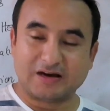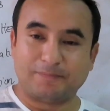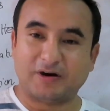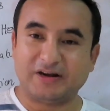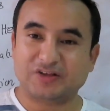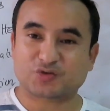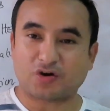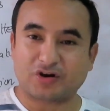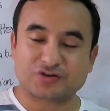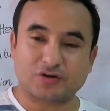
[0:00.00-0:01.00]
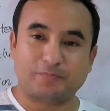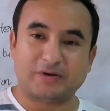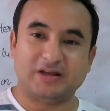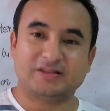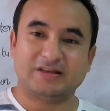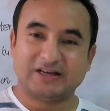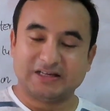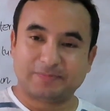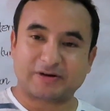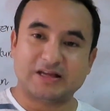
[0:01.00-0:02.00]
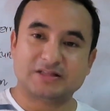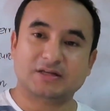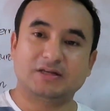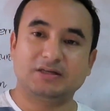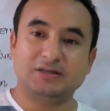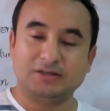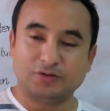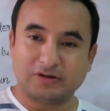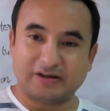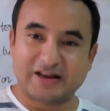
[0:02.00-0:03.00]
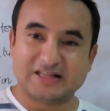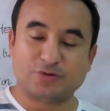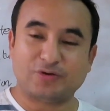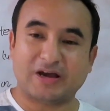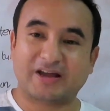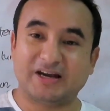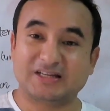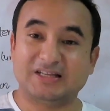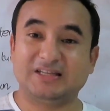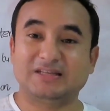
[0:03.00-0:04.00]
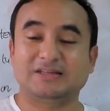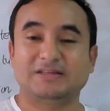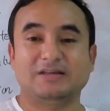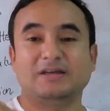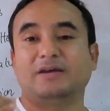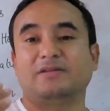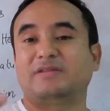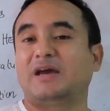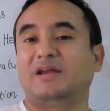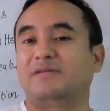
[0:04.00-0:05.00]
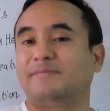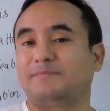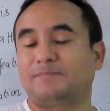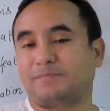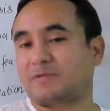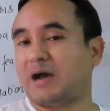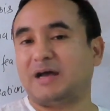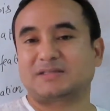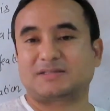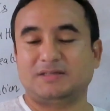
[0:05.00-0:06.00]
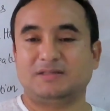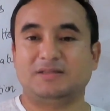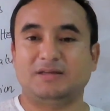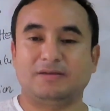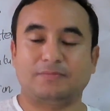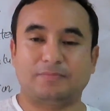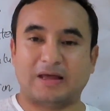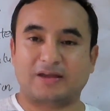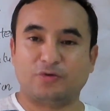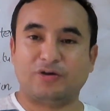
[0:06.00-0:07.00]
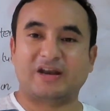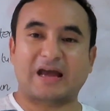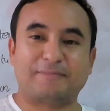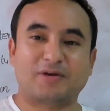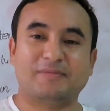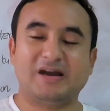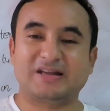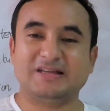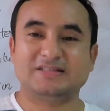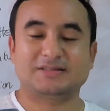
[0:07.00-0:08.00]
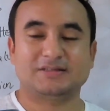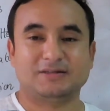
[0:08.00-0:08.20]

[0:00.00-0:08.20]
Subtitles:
of body, shortness of breath, hypertension, raised urea creatinine, then cast in the like urinary abnormalities.